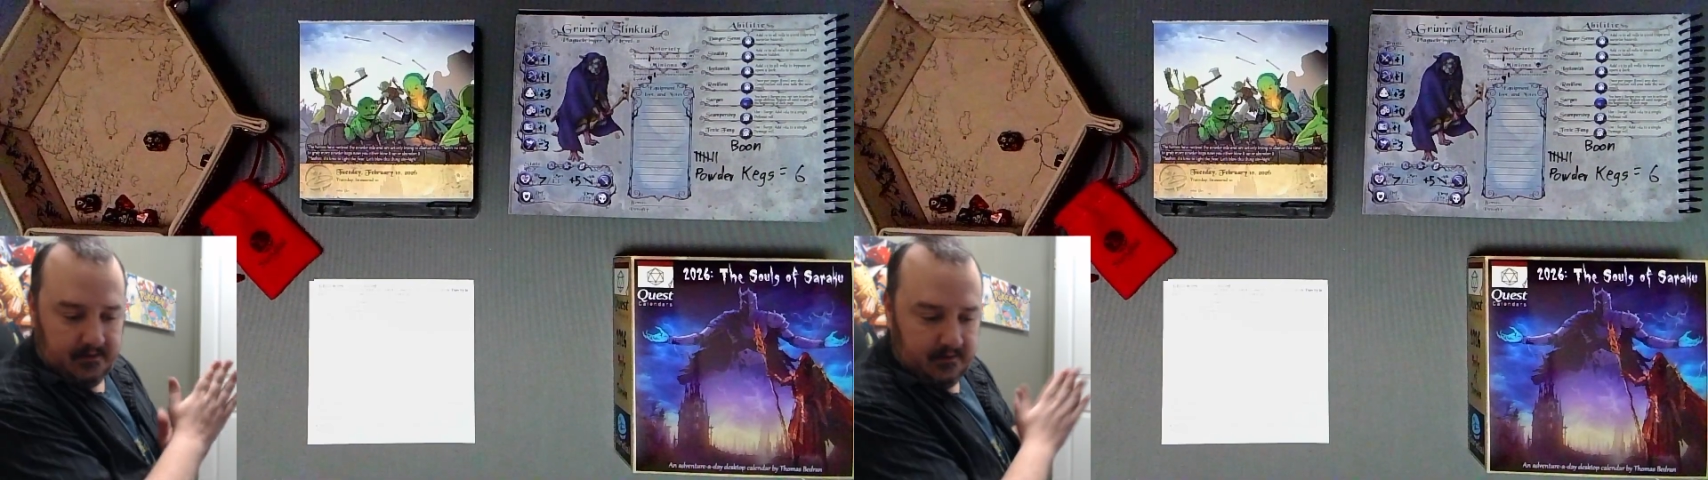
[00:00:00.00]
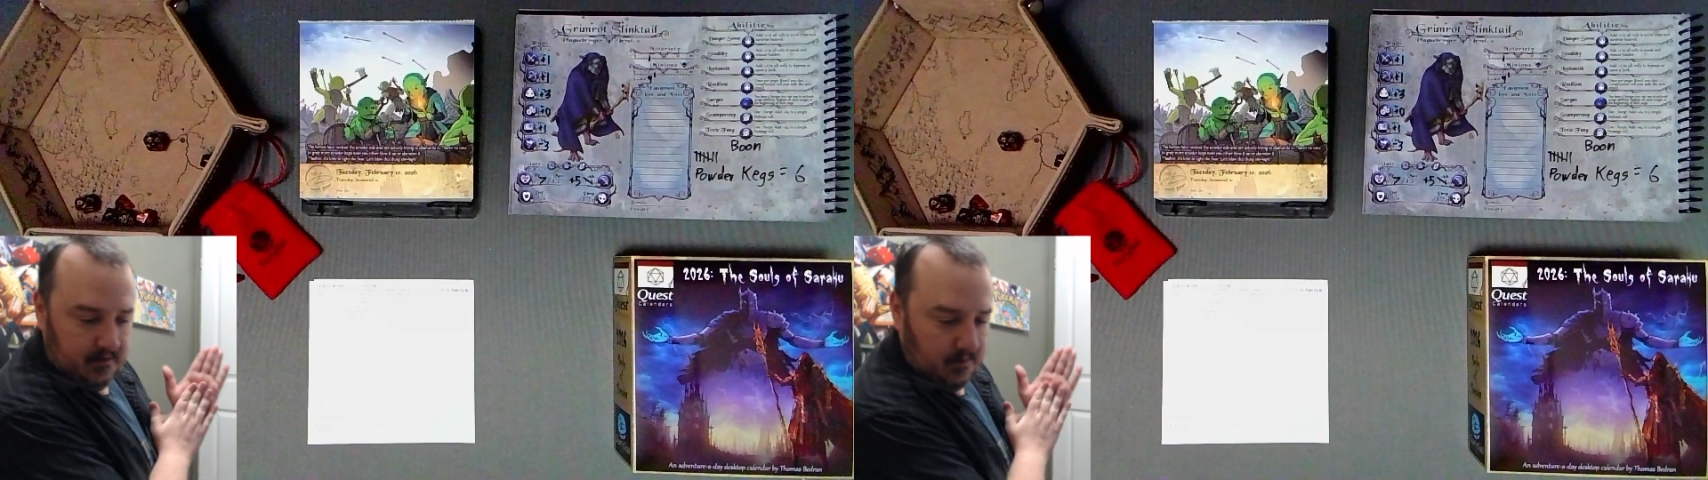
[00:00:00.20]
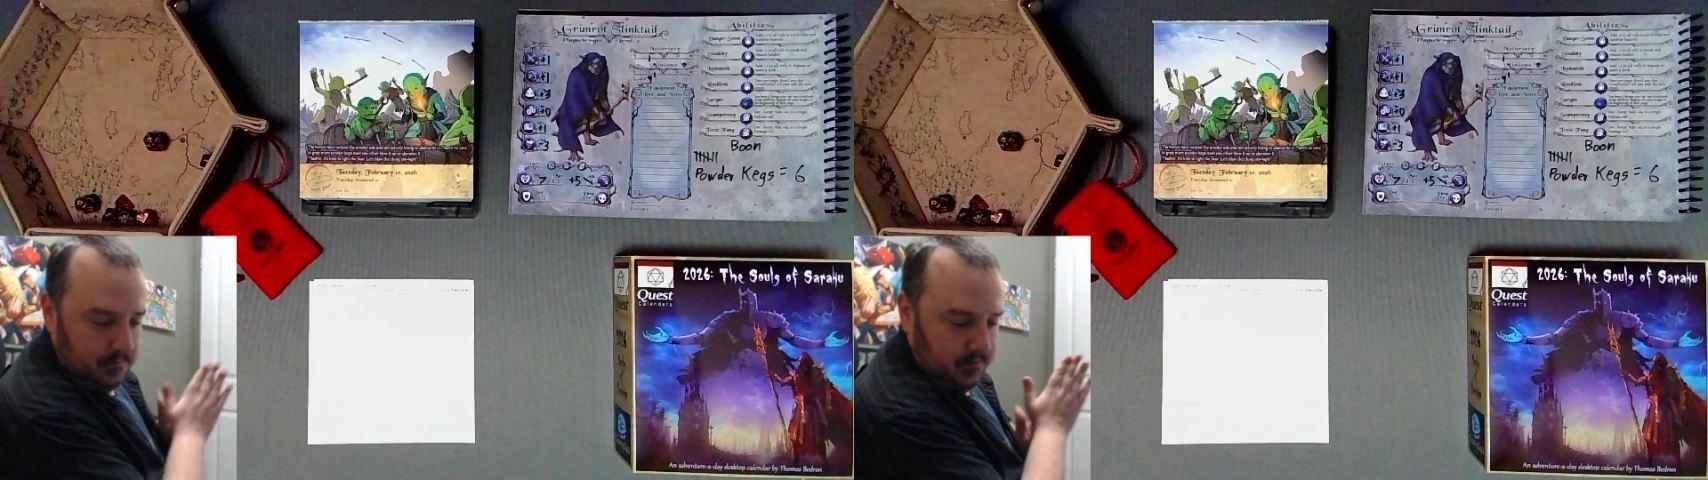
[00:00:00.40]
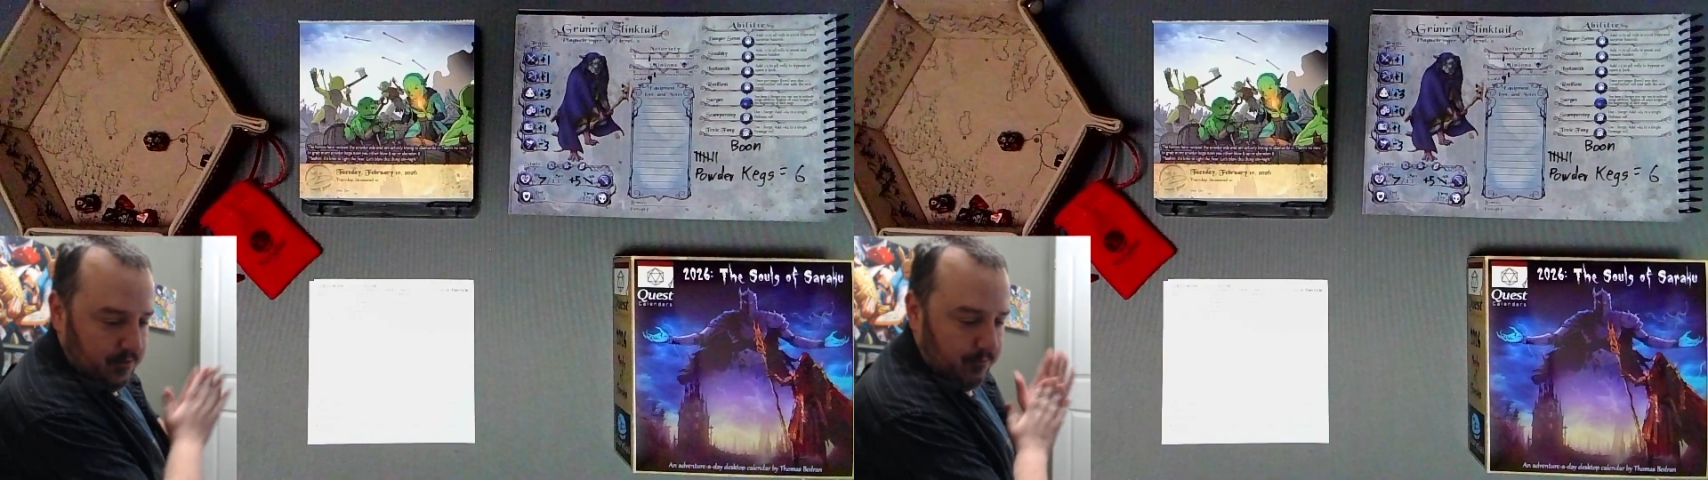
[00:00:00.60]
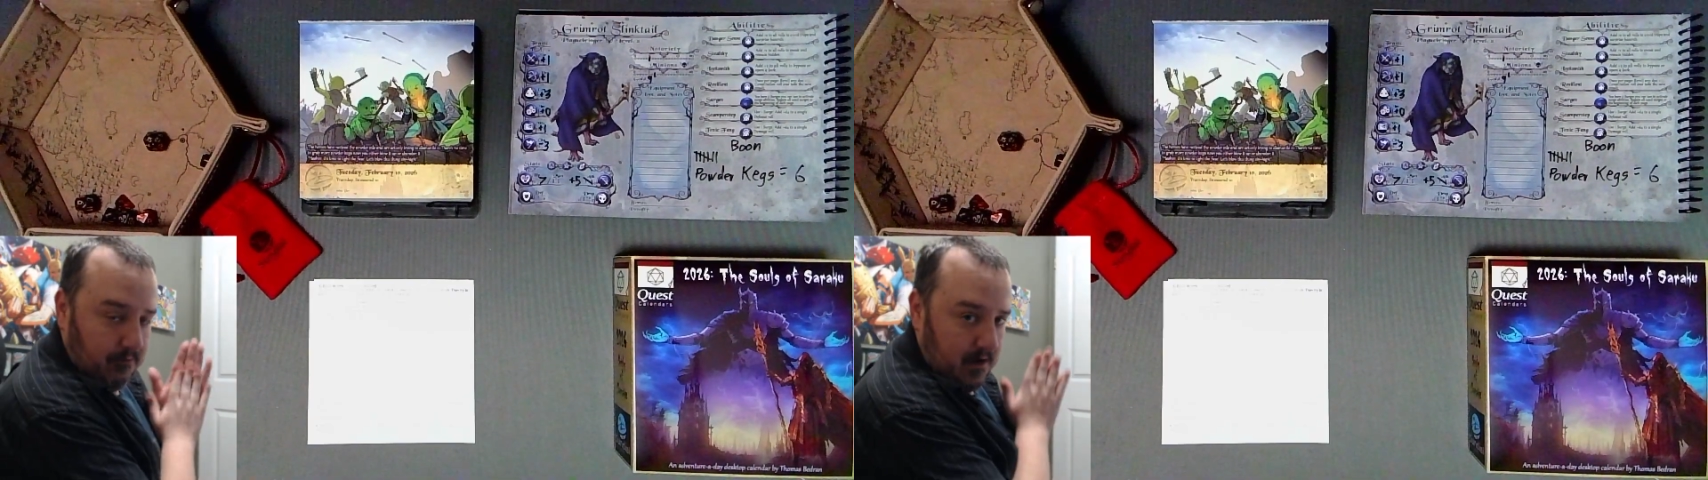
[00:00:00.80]
it seems.
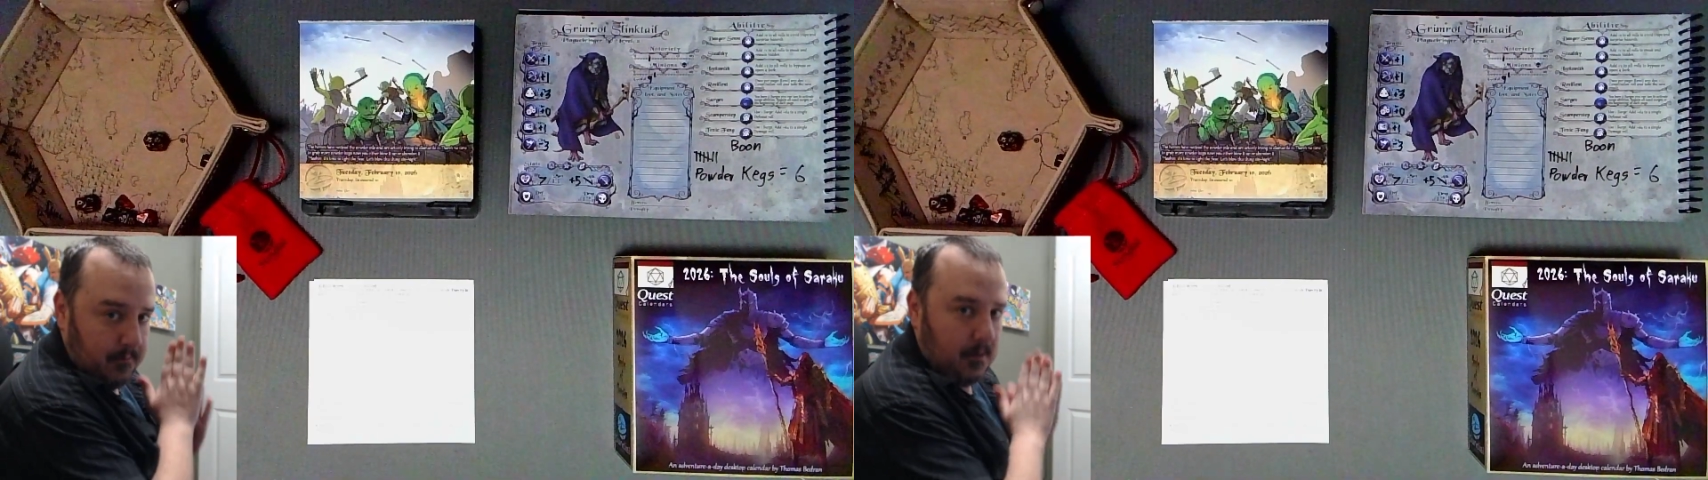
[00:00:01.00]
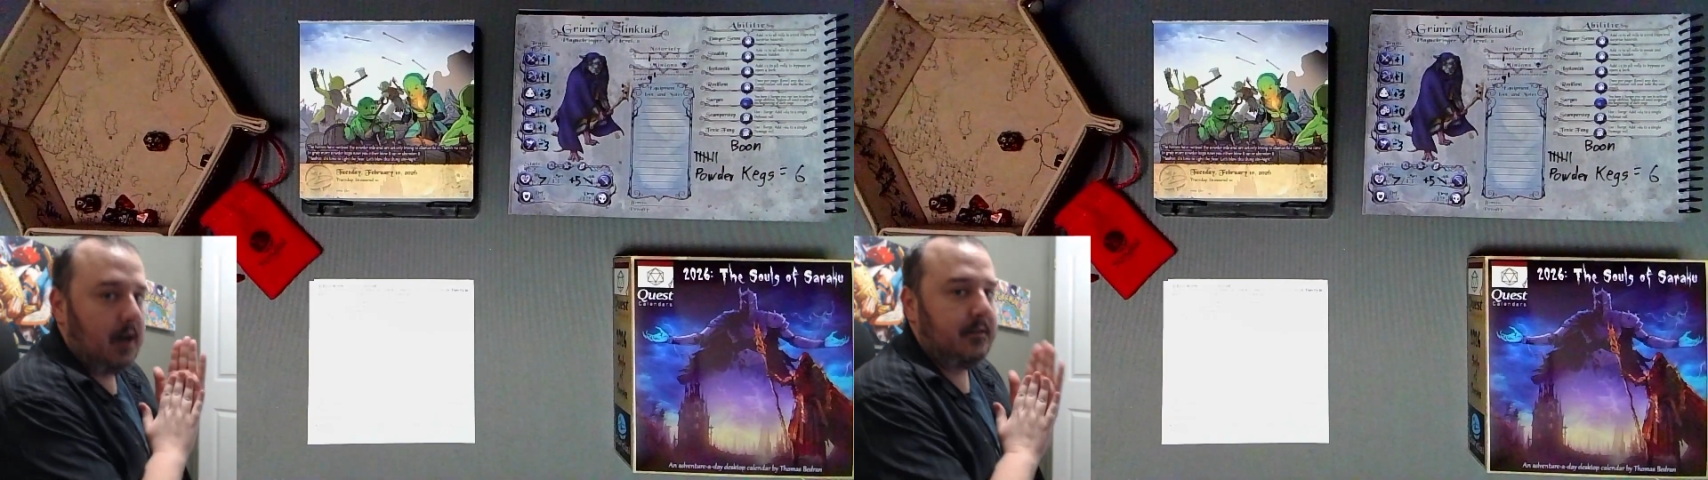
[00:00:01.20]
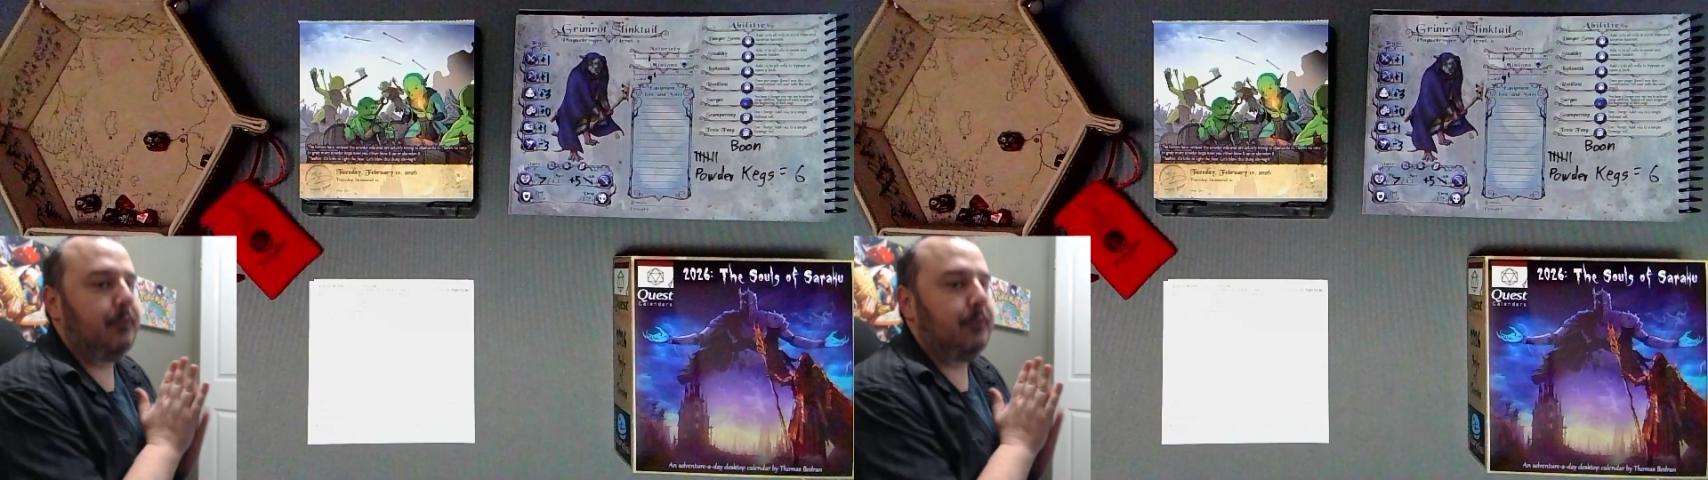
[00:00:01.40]
Grimrot's